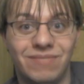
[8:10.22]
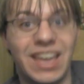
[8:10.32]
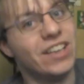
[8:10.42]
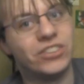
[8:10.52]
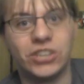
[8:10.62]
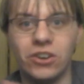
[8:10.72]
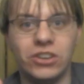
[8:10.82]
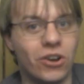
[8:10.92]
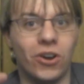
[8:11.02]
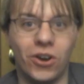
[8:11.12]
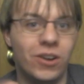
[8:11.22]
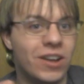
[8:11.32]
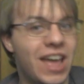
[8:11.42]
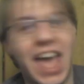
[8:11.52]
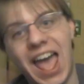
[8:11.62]
Insert your
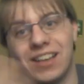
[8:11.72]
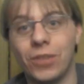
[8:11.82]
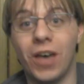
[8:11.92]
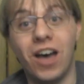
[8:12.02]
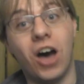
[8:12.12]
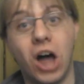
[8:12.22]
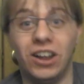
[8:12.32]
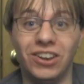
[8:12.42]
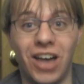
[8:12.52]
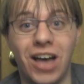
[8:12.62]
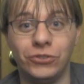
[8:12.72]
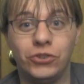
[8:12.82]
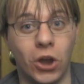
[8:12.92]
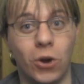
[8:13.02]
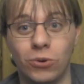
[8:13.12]
Agatha all along
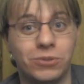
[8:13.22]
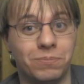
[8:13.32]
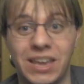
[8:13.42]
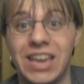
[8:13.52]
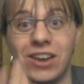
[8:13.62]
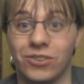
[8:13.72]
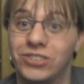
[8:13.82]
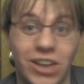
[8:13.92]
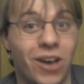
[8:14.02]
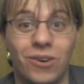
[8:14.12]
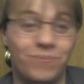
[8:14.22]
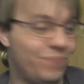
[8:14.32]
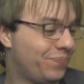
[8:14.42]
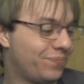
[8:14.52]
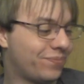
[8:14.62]
joke here,
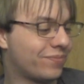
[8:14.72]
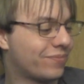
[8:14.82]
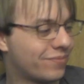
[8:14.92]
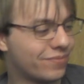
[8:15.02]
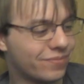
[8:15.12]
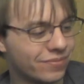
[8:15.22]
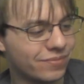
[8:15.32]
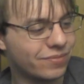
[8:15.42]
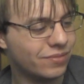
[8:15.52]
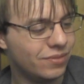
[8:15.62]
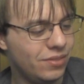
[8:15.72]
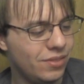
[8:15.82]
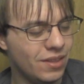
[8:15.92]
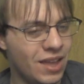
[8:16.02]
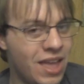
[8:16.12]

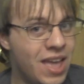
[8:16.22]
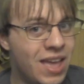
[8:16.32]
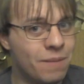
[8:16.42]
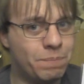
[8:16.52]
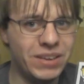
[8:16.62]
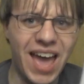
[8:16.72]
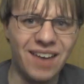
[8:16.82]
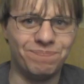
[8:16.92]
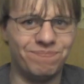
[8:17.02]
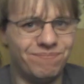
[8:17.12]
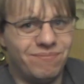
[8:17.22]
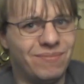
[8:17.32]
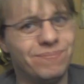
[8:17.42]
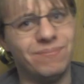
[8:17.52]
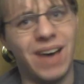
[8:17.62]
But yeah,
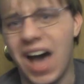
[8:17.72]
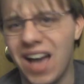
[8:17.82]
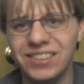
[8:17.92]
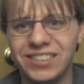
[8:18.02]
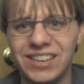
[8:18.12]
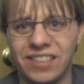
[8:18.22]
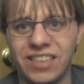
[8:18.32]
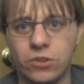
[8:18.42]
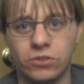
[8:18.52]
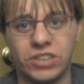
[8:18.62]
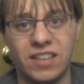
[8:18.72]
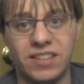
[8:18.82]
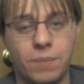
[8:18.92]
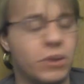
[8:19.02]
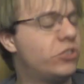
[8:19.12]
honestly, I think there's
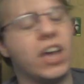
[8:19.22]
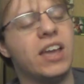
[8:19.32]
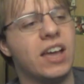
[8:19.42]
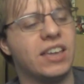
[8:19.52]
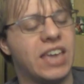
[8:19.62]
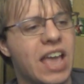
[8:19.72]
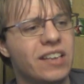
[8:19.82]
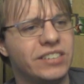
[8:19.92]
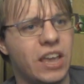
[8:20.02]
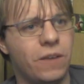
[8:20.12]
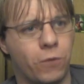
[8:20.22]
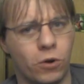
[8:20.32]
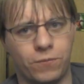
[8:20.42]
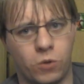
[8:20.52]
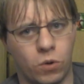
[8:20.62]
not much I can say
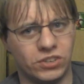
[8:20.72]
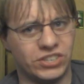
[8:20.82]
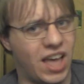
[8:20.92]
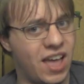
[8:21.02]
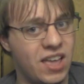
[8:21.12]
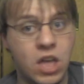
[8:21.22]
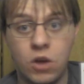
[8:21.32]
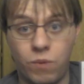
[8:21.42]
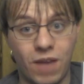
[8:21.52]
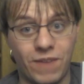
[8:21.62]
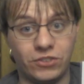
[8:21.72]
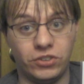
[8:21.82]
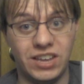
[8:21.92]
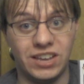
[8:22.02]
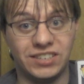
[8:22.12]
for, of course, what I've
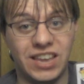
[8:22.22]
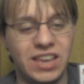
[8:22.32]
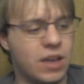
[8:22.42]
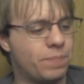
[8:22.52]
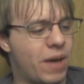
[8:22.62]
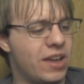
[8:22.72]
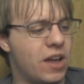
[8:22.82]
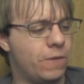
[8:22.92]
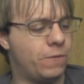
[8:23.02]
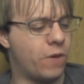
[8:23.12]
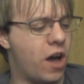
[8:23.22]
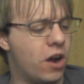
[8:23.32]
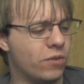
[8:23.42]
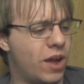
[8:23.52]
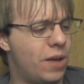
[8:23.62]
actually seen by
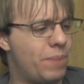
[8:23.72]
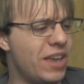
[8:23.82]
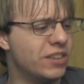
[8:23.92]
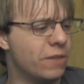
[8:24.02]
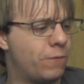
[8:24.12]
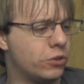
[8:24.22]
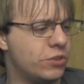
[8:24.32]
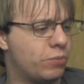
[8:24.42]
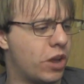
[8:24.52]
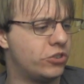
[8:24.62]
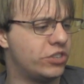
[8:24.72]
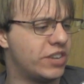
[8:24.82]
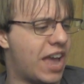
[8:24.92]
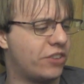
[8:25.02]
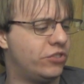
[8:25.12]
Hara. Based on first impressions,
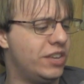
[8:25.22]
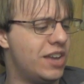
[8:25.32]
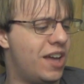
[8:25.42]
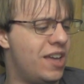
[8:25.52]
it actually